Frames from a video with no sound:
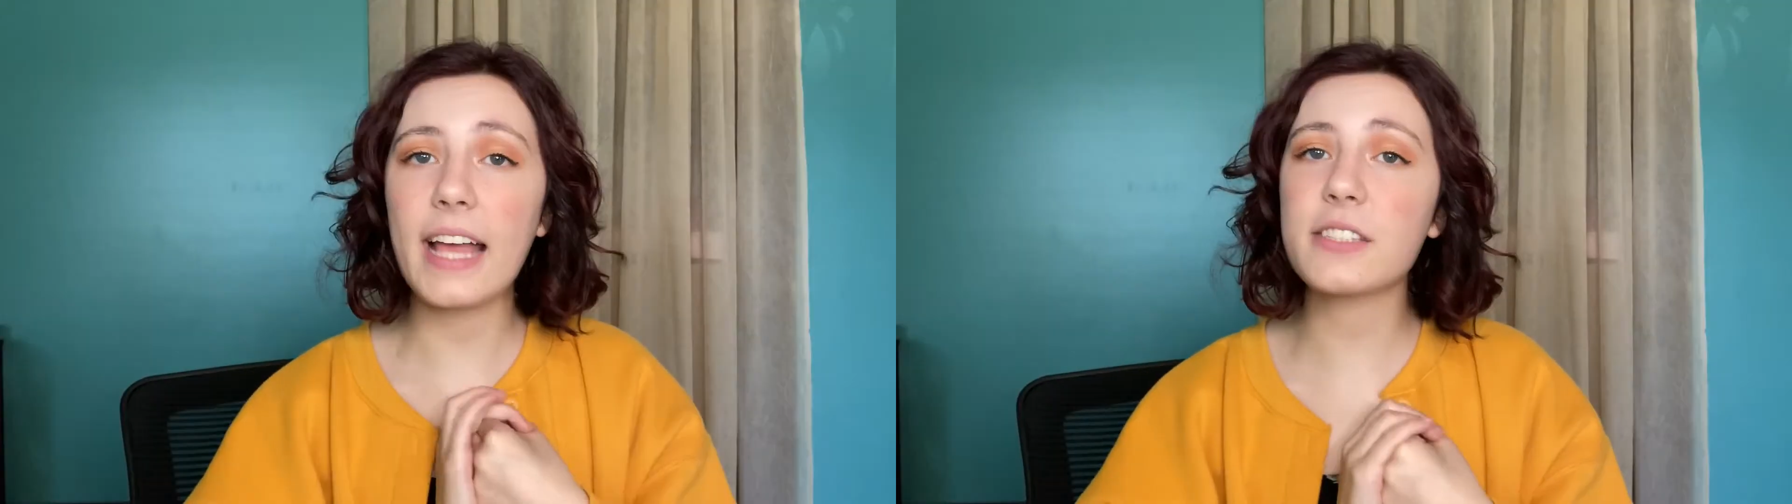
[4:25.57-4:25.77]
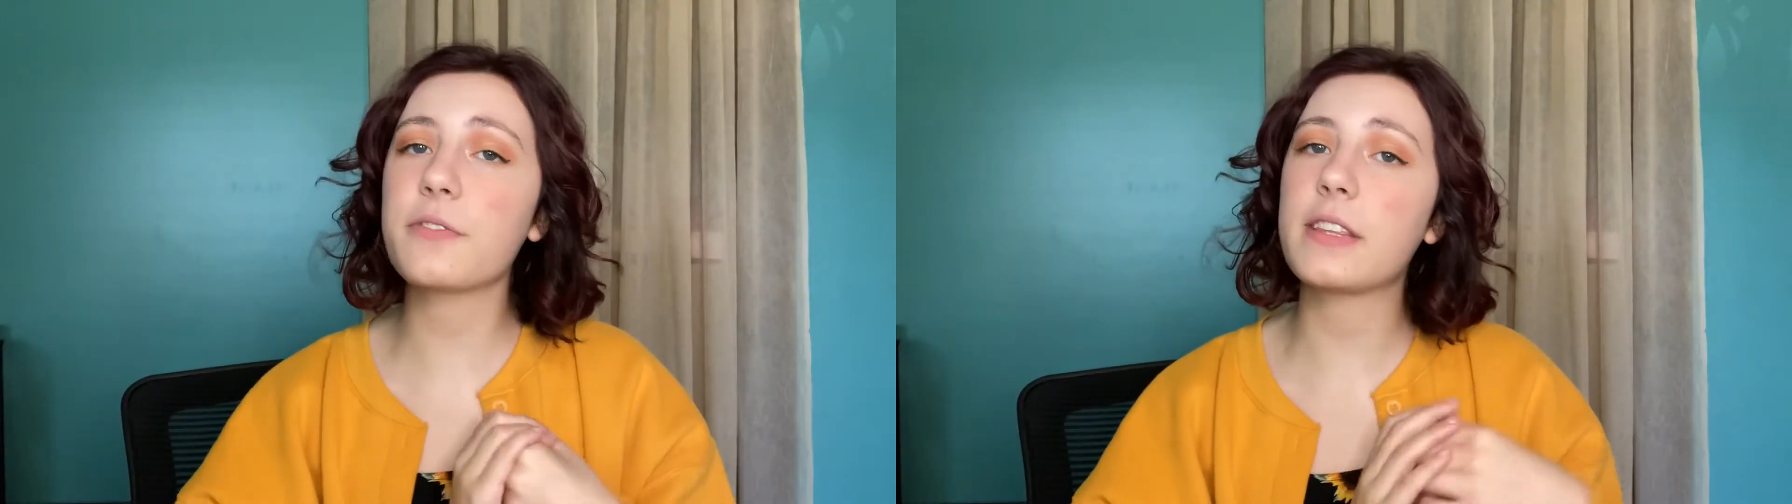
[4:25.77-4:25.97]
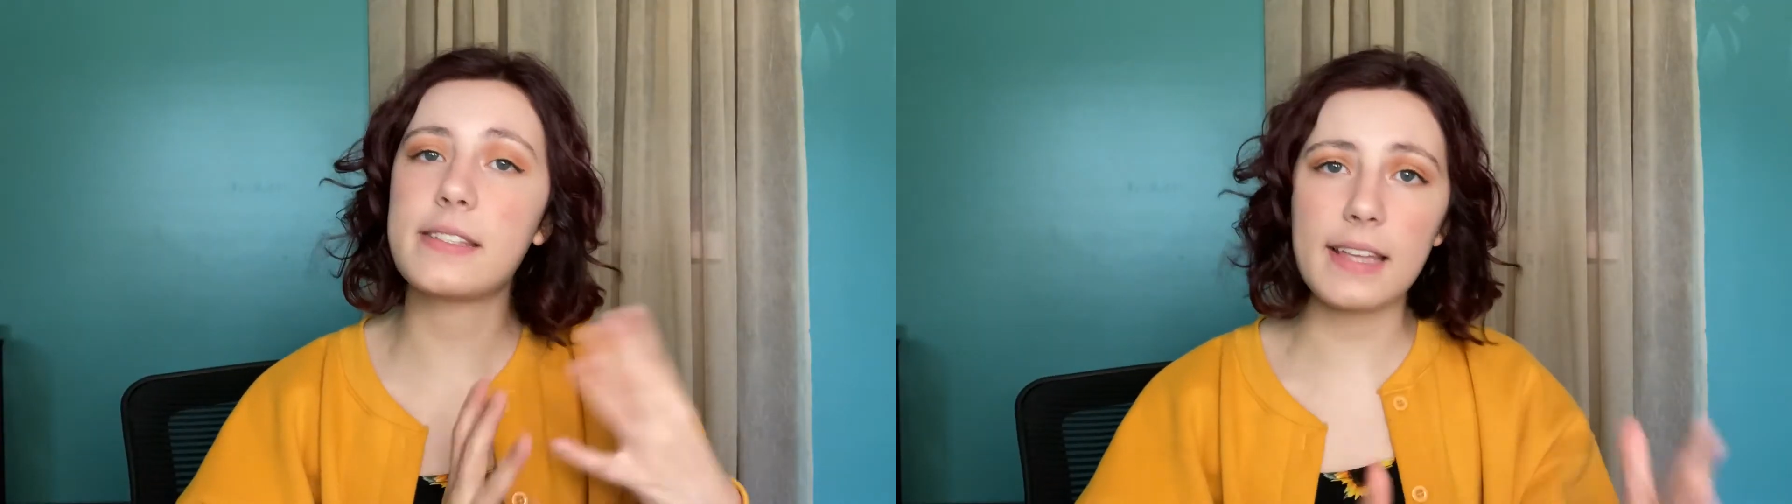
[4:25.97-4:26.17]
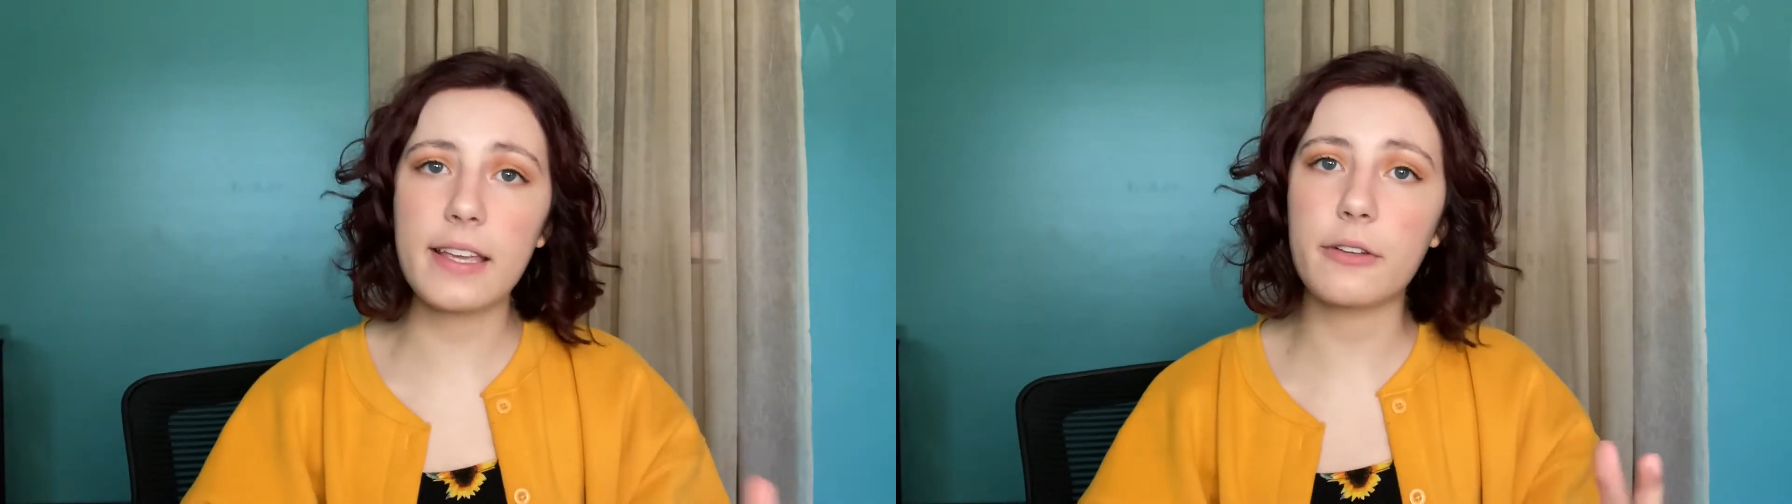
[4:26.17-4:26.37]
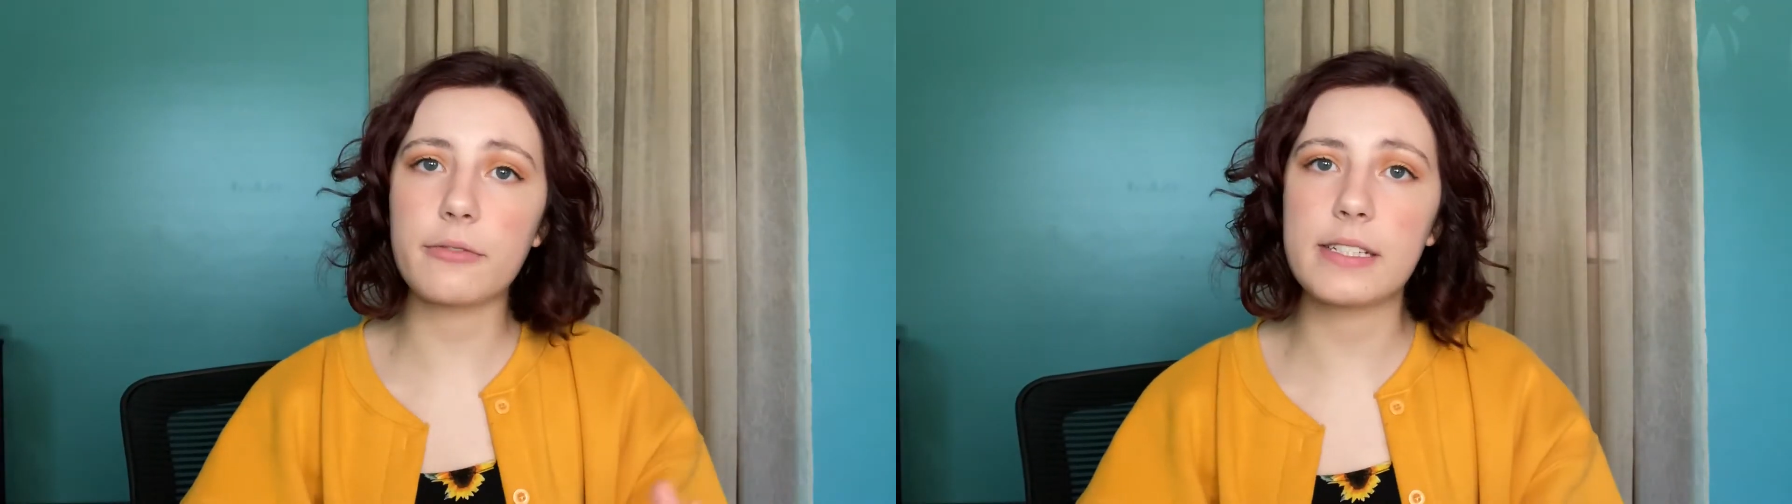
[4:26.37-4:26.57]
As for the
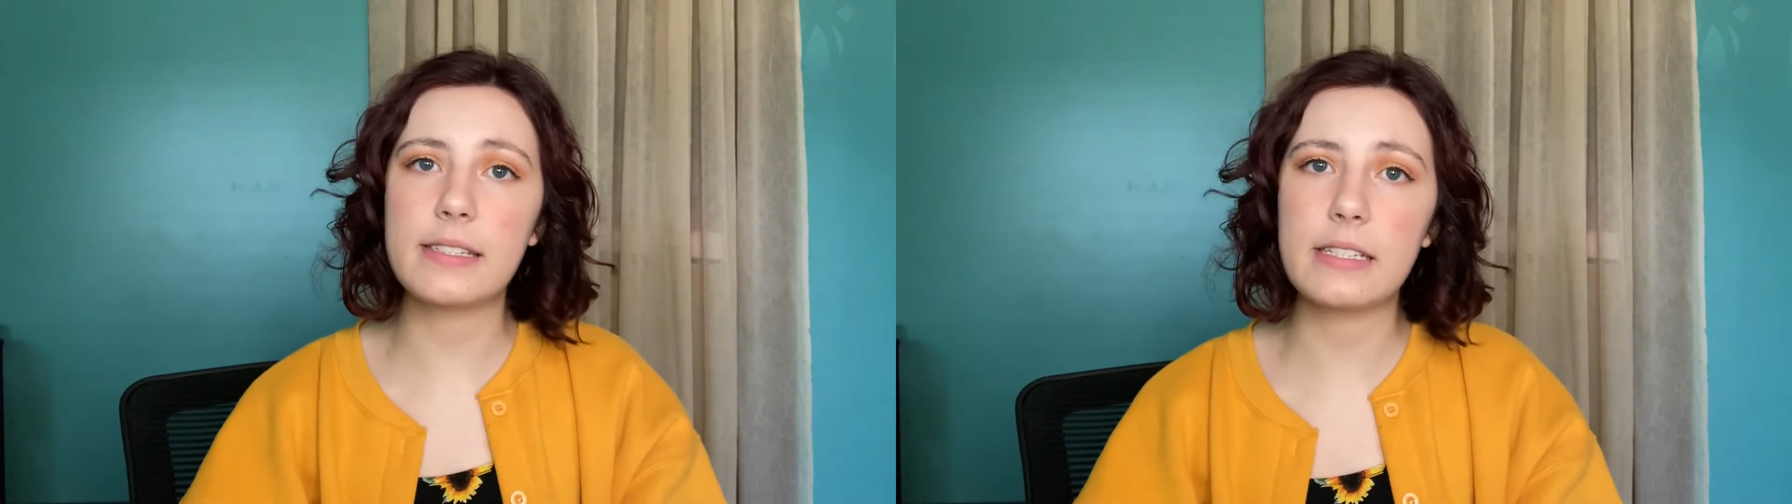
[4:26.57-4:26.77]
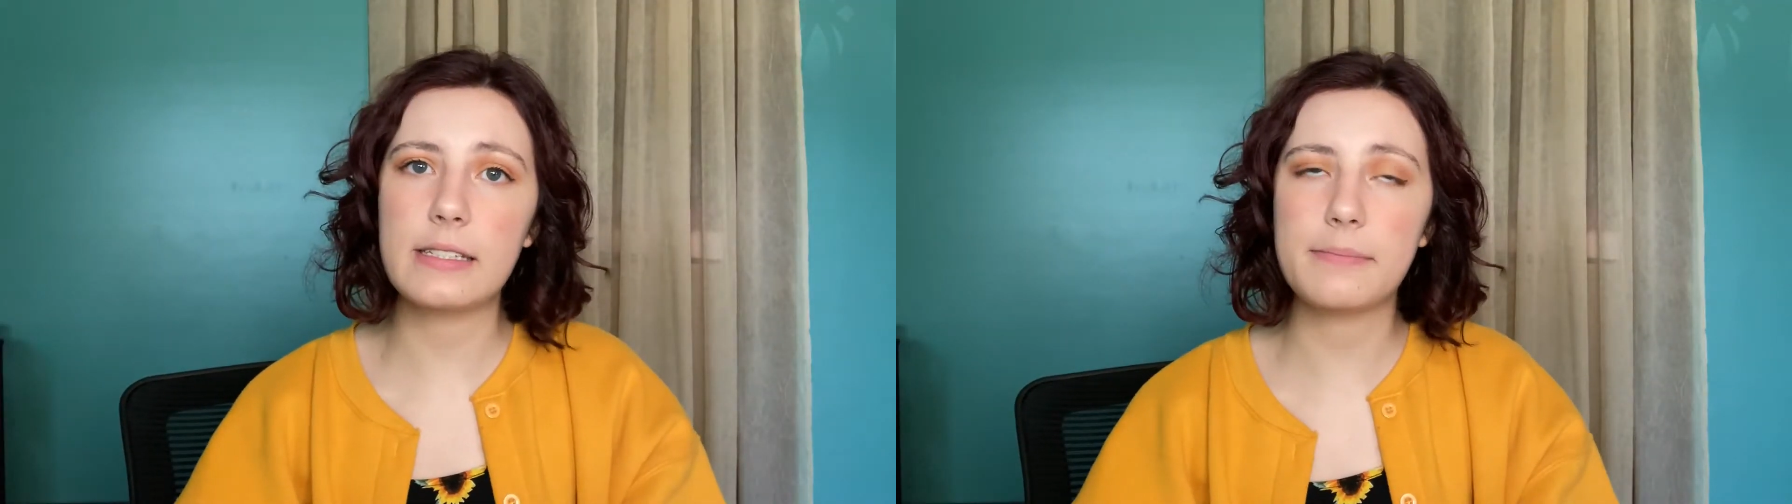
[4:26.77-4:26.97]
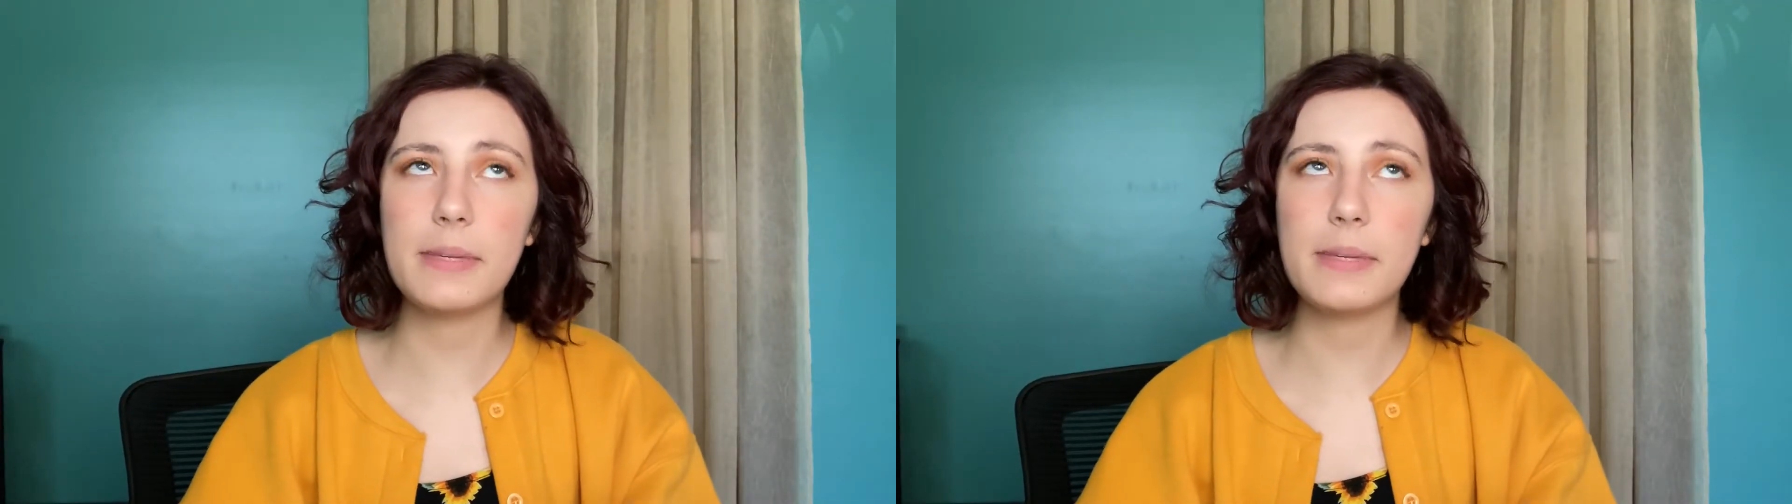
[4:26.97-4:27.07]
second reason,